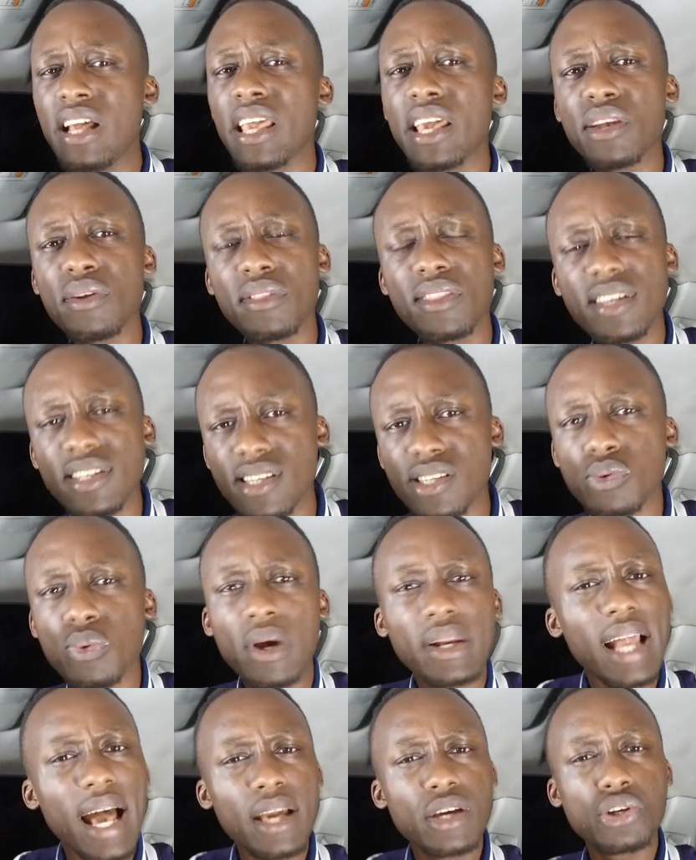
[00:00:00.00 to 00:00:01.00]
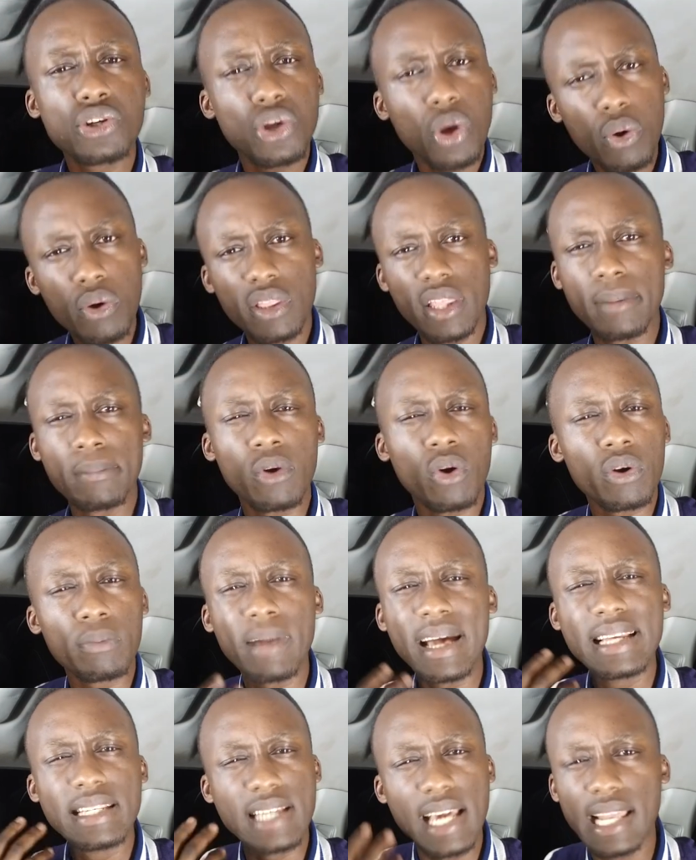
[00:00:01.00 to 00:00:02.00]
You know, this is what I show them on
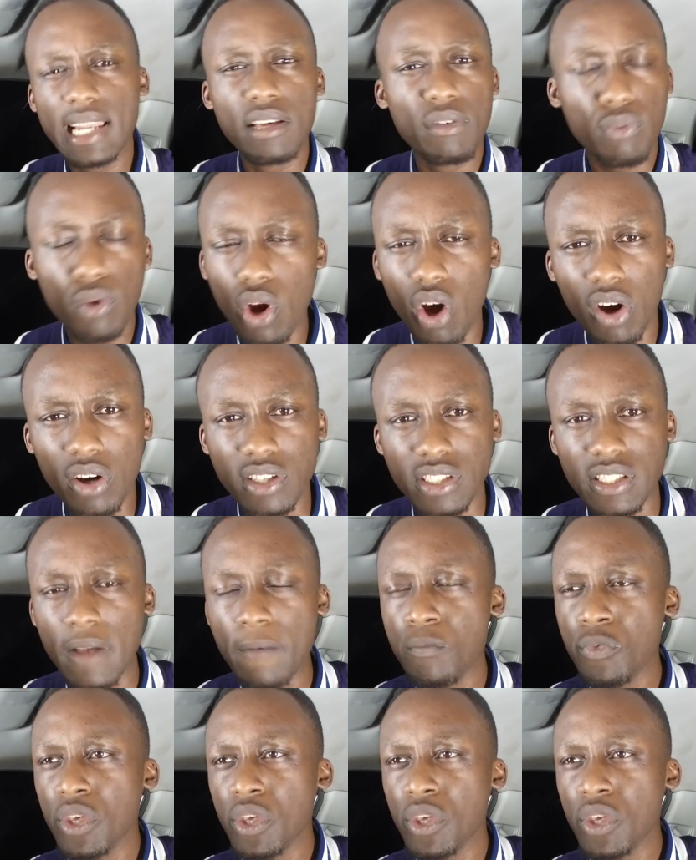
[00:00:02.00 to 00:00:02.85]
my daily vlogs.